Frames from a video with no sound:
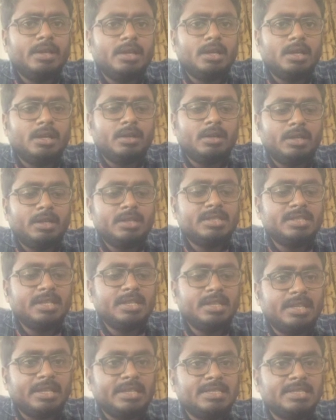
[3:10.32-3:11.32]
Let's see an
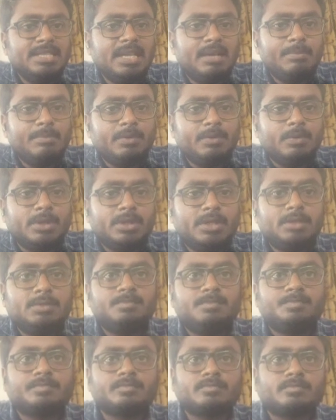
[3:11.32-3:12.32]
example with it.
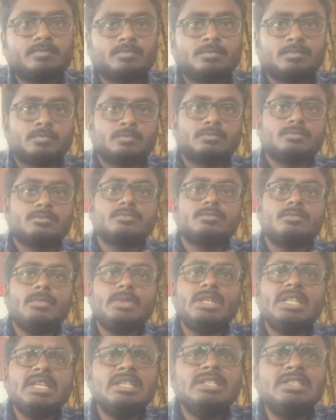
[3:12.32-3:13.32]

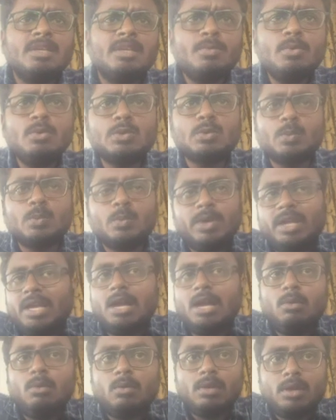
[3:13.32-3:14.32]
Suppose we
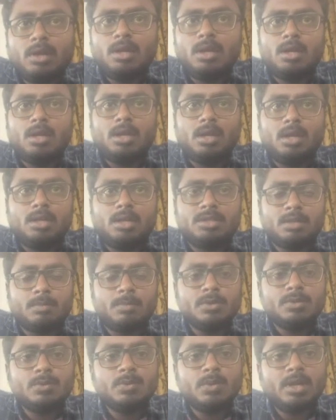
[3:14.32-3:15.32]

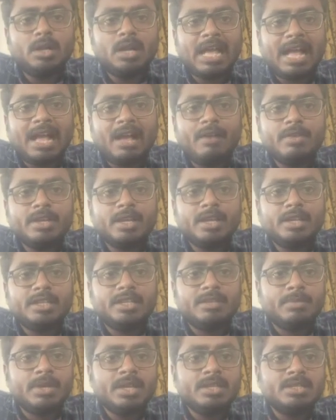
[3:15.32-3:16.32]
are having an
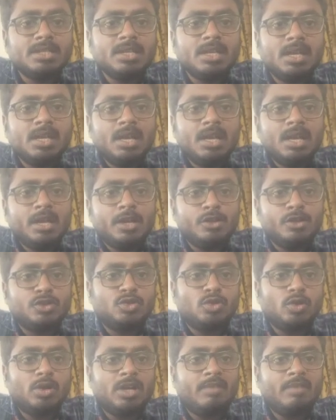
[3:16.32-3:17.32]
image
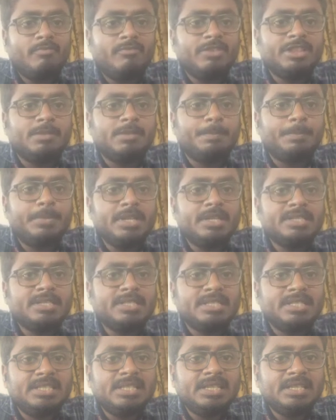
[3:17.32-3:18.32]
histogram with peaks
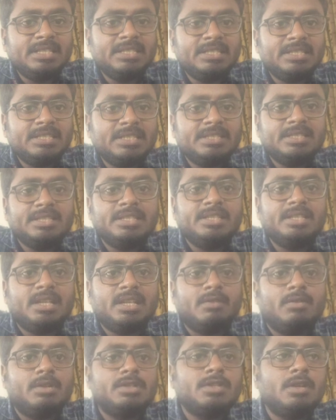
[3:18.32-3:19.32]
near intensity
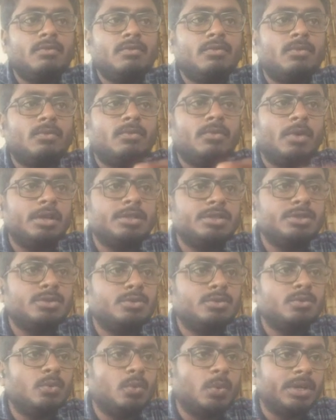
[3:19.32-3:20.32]
levels of 40 to
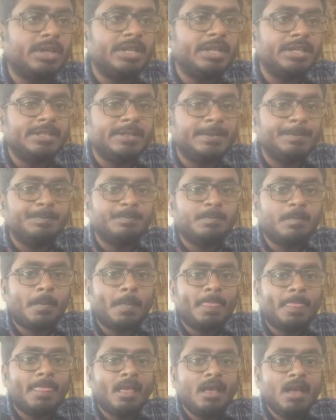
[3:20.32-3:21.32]

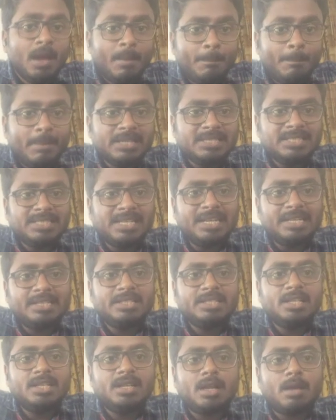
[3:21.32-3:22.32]
180. By
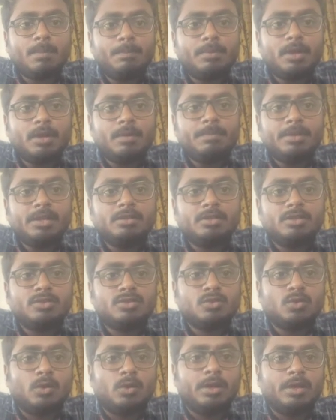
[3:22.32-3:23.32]
selecting an appropriate
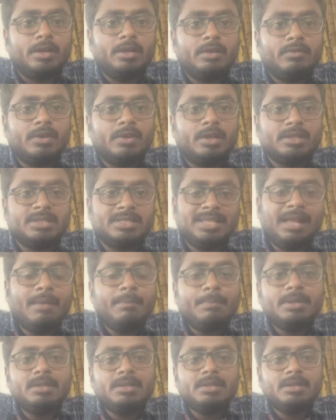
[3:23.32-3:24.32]
threshold, for
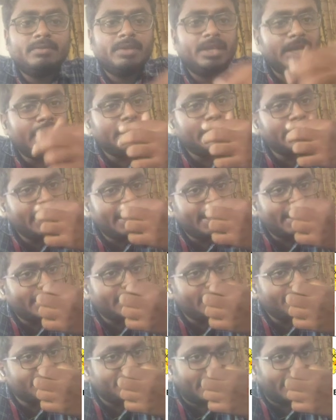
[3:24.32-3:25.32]
example, we can take it
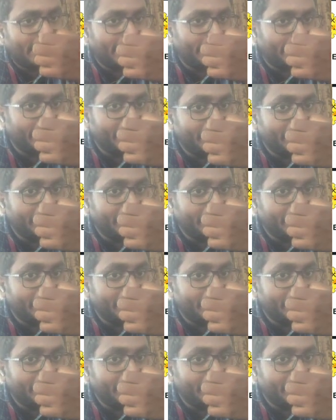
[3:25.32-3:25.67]
as 90,